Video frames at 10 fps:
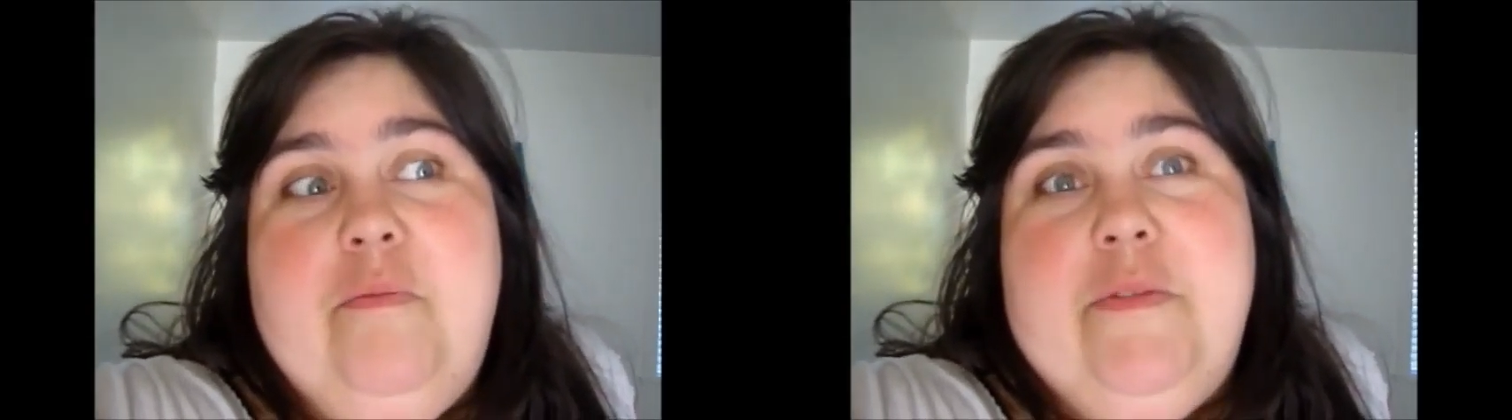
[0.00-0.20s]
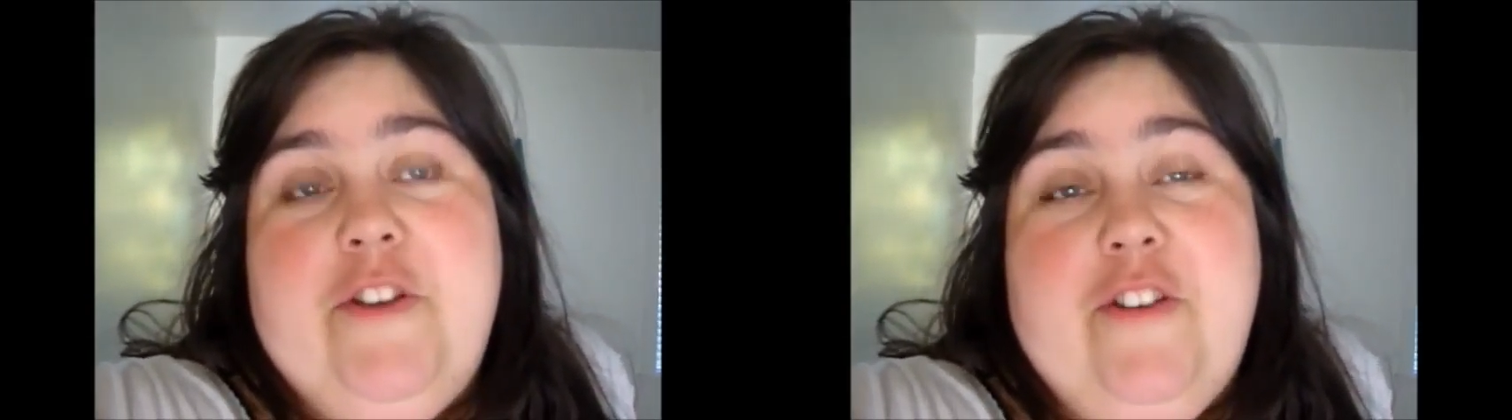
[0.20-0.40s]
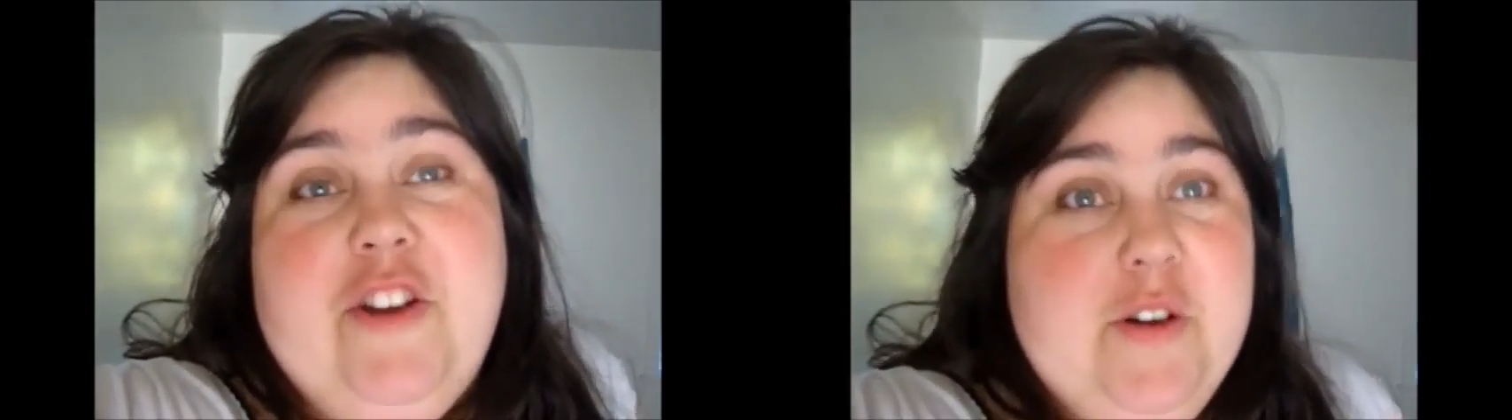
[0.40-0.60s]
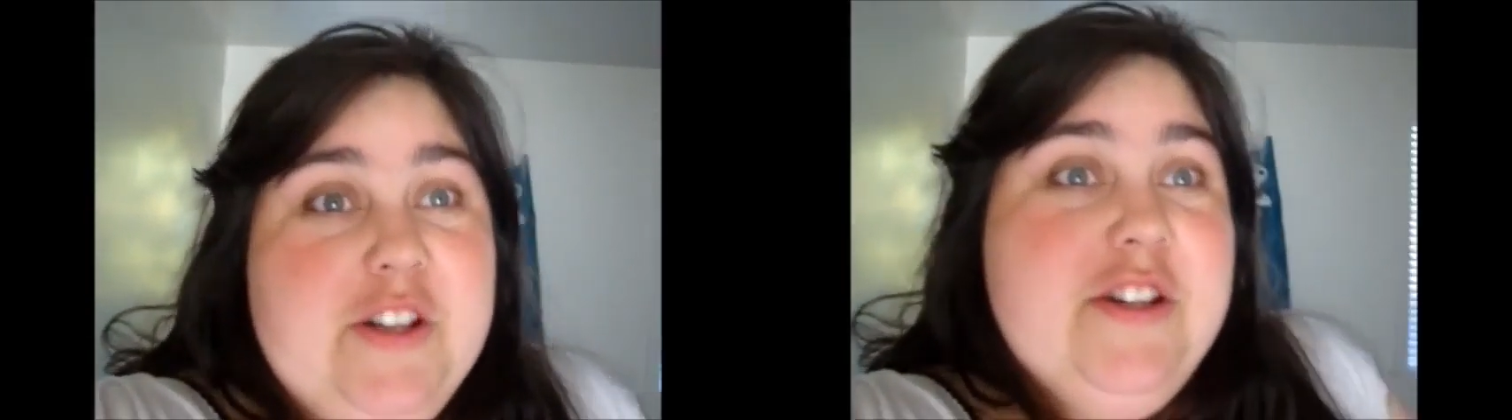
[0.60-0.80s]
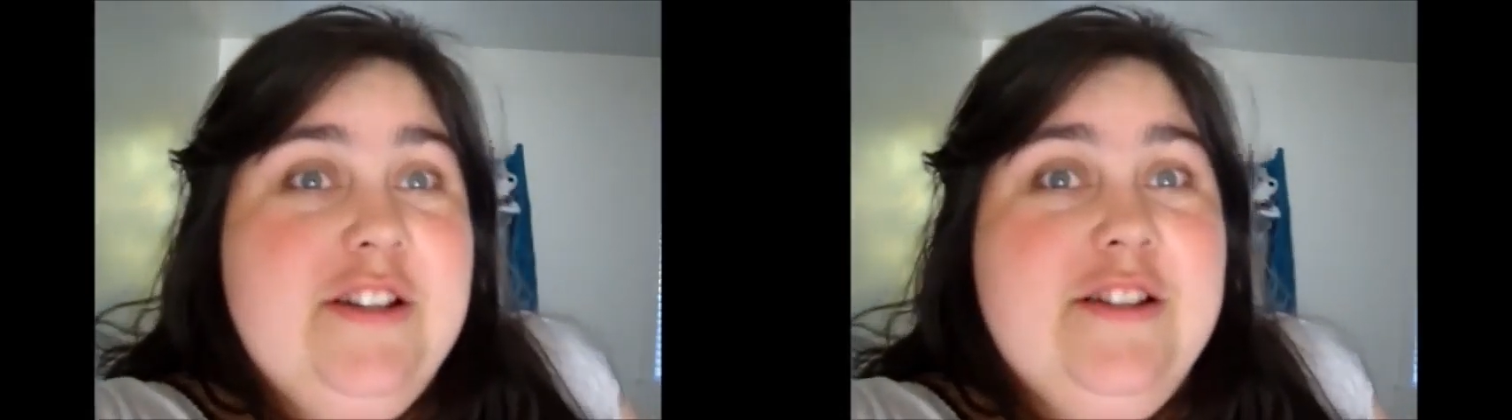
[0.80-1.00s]
if you have any
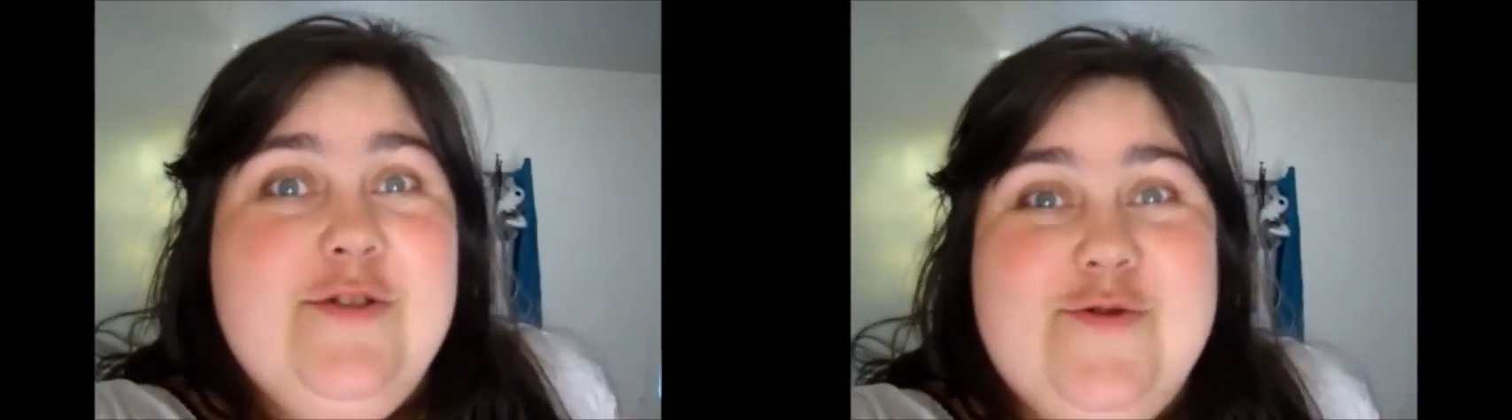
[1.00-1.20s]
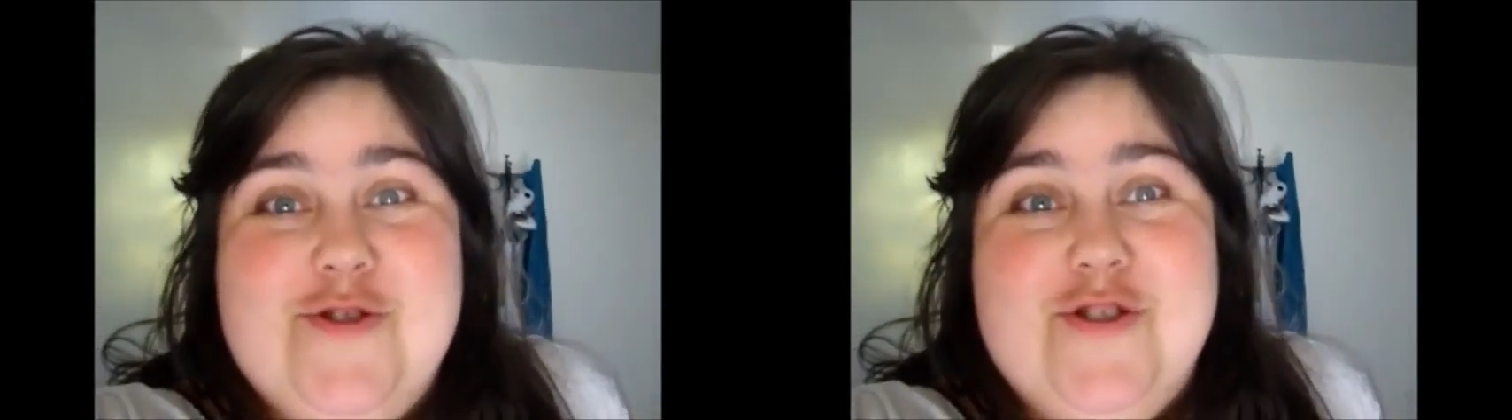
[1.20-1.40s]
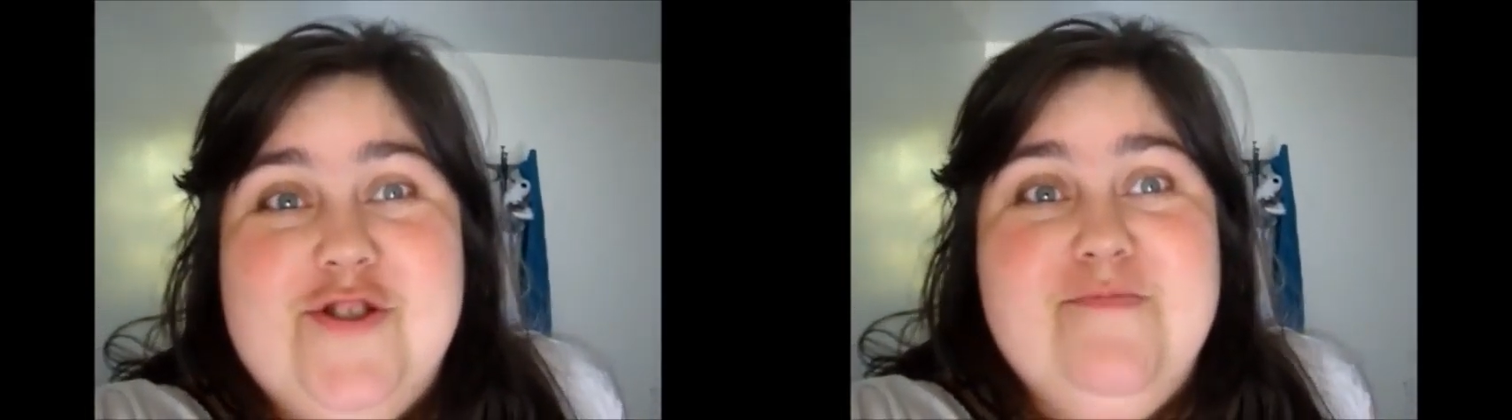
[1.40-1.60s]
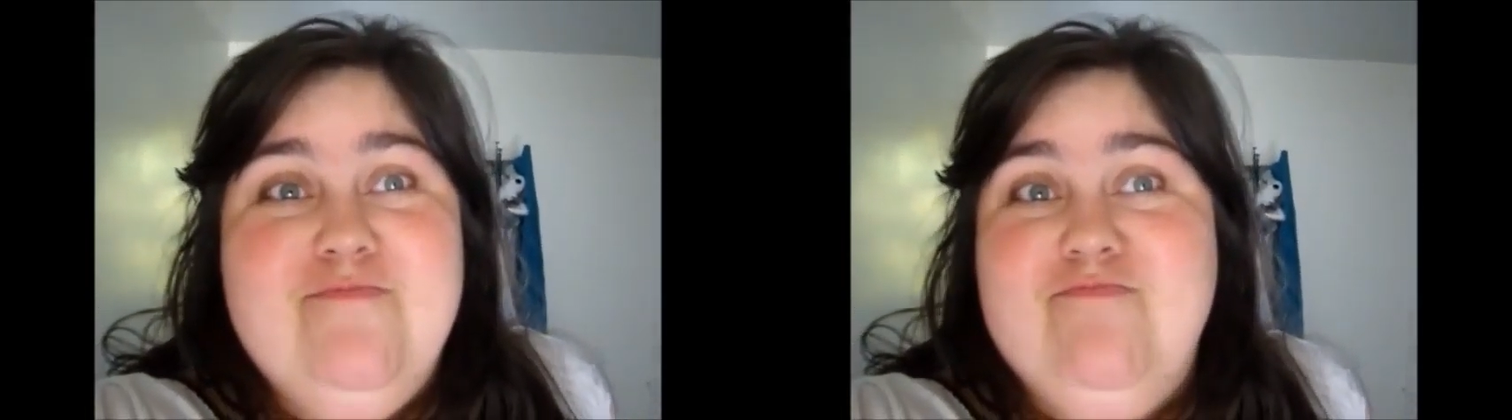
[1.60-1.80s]
questions or